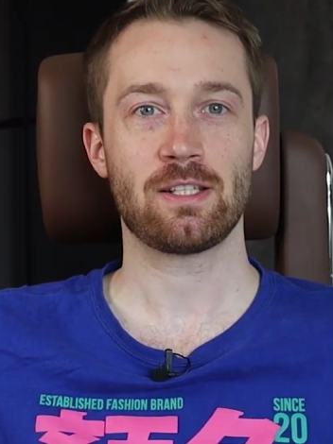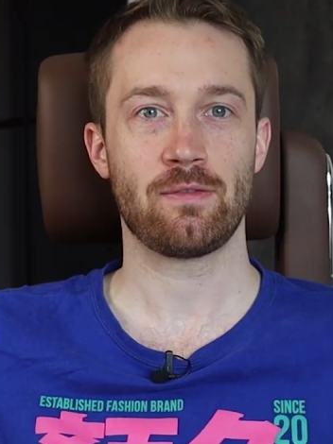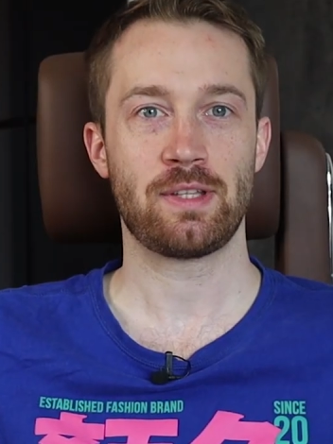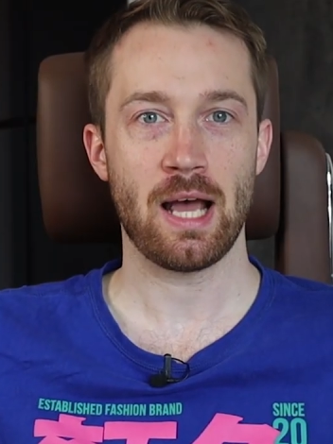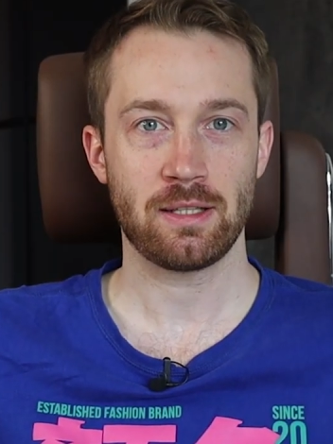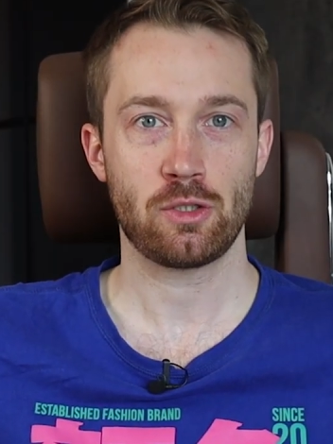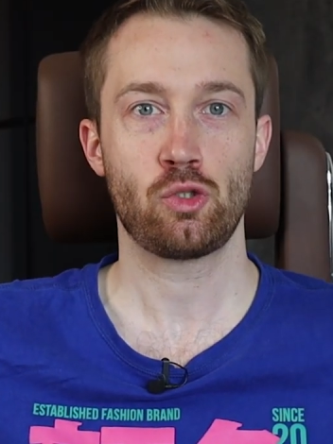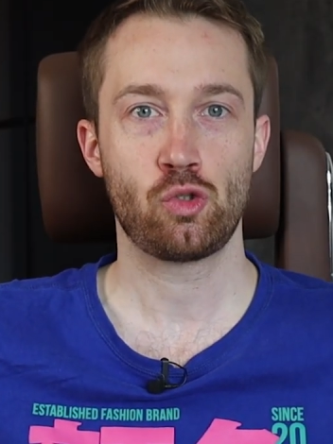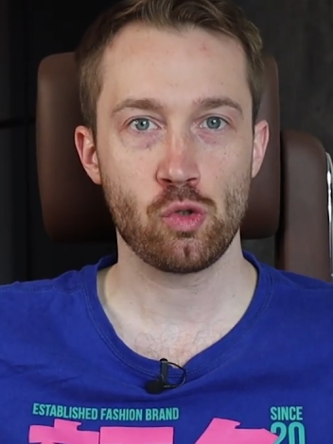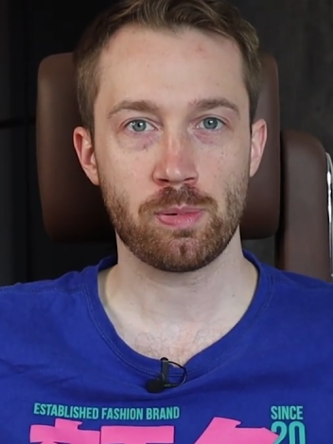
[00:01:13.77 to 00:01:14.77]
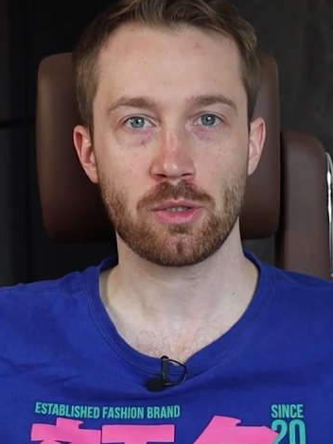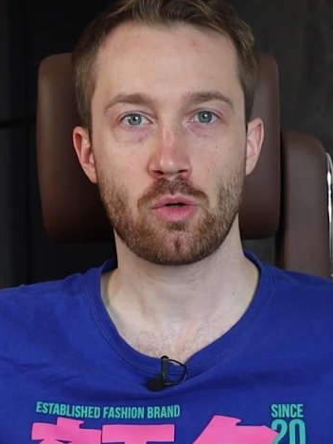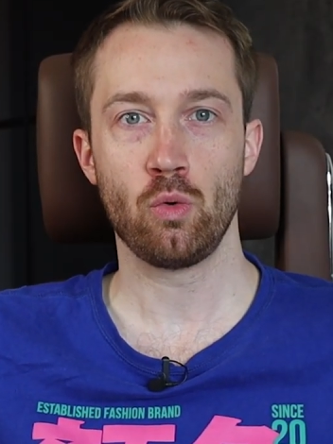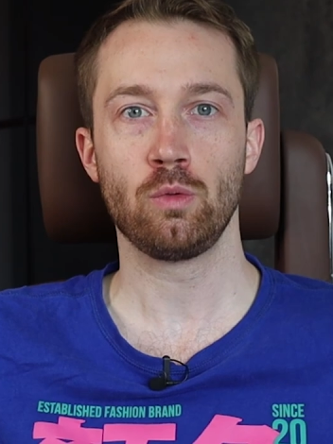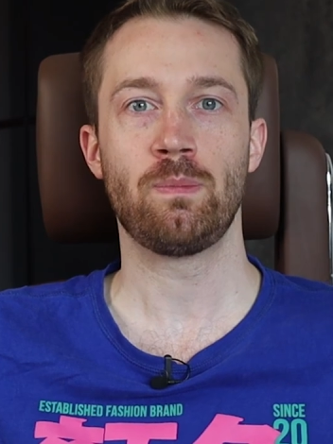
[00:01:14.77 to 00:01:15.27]
of that super
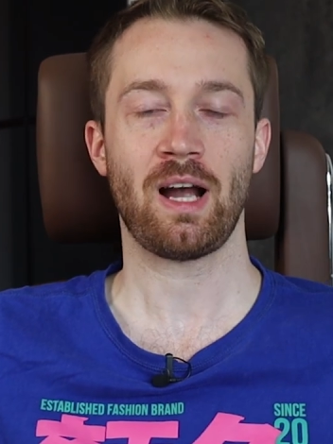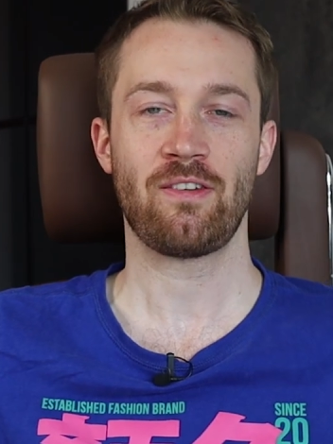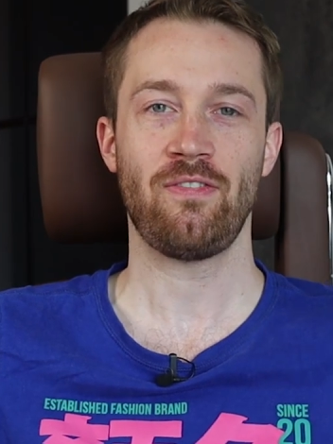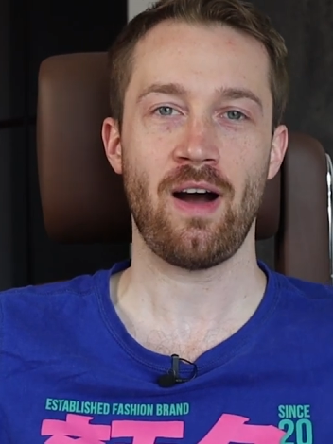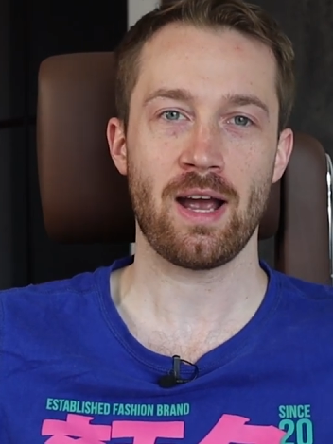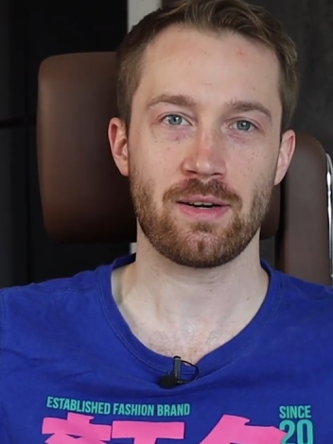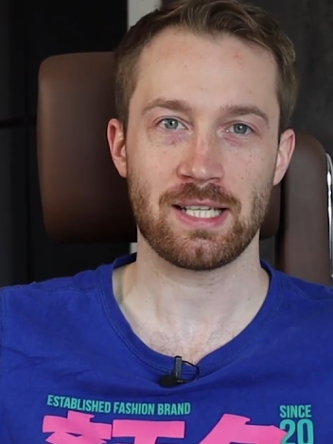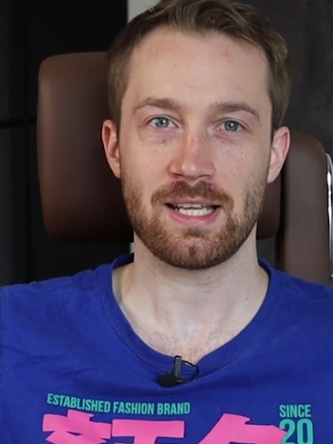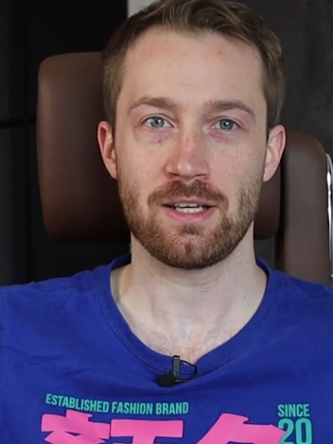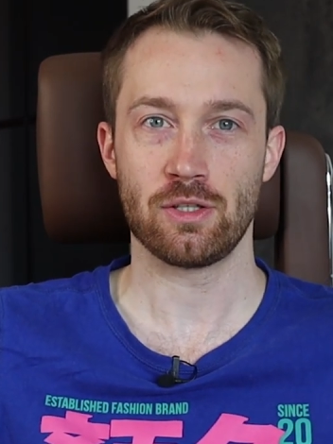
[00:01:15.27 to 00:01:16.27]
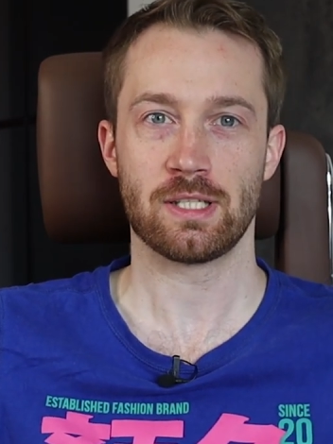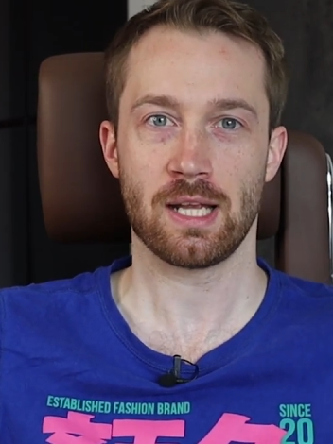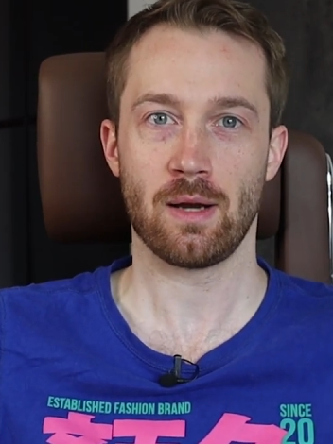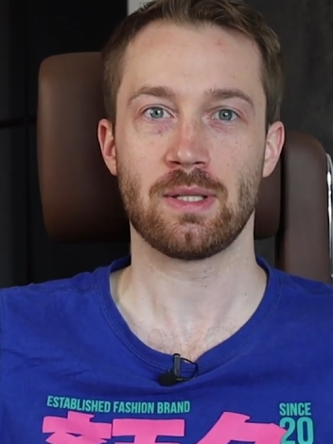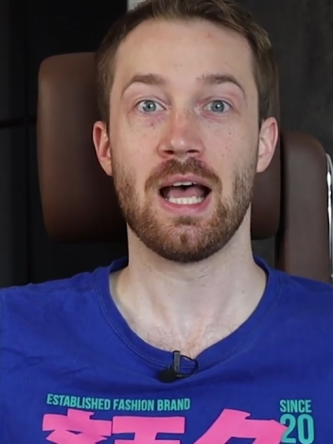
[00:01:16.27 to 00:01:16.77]
cool backfiring engine
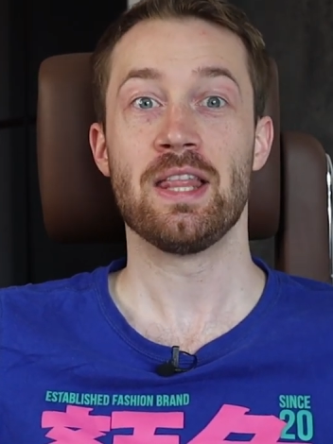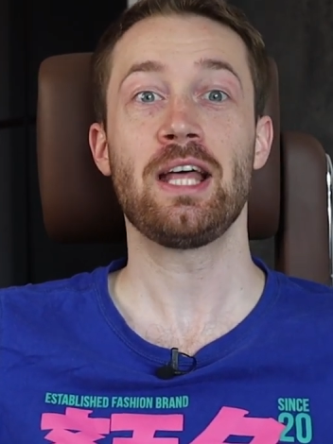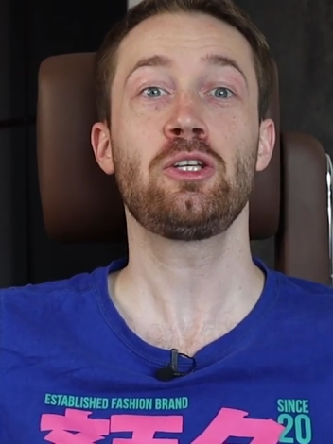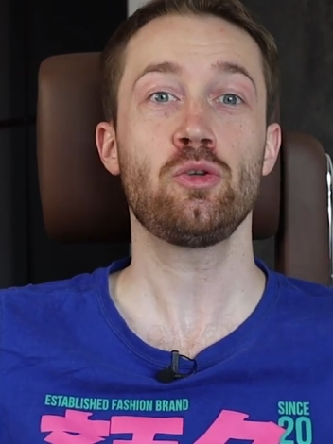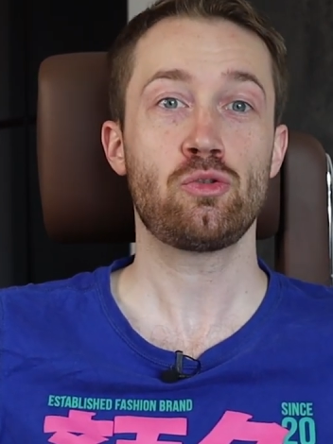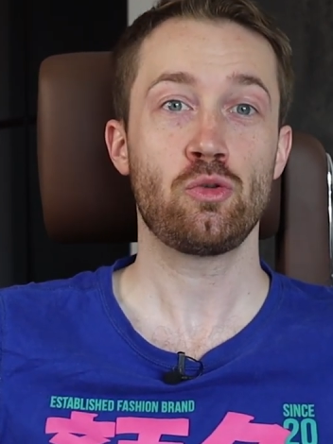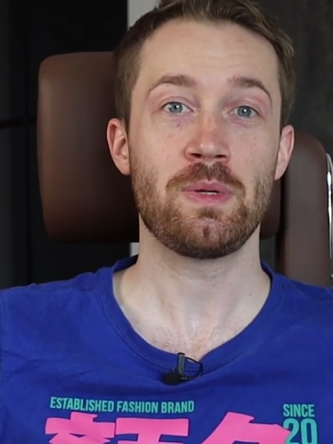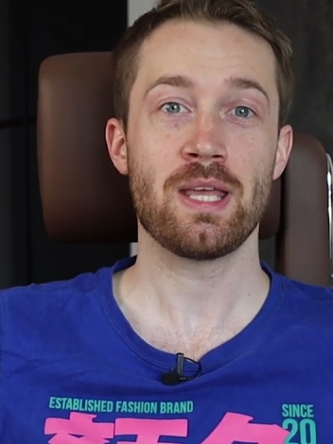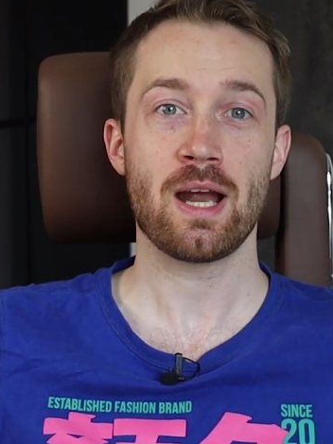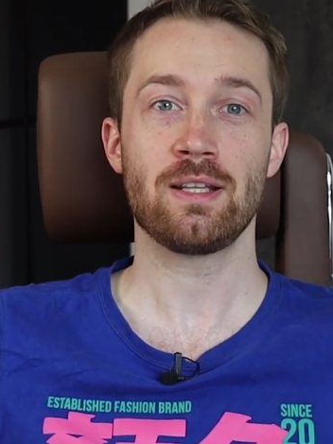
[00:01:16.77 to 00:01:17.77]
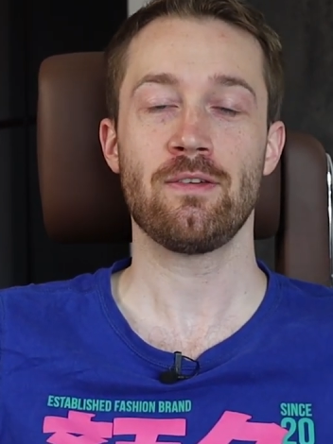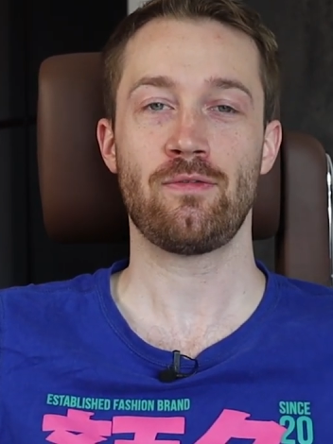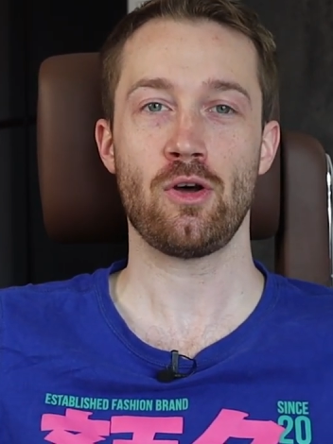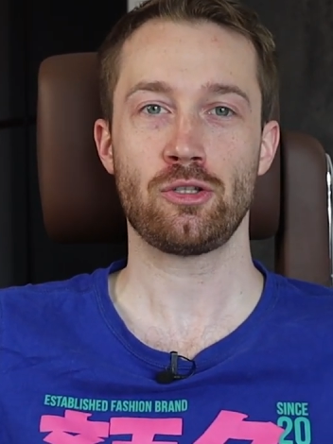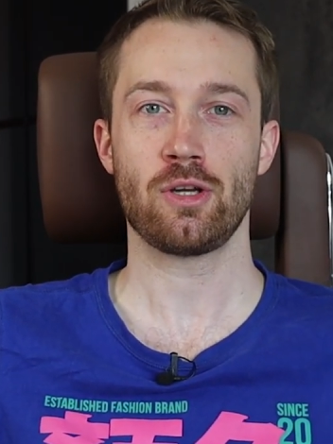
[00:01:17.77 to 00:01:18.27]
sound that used to be there in the first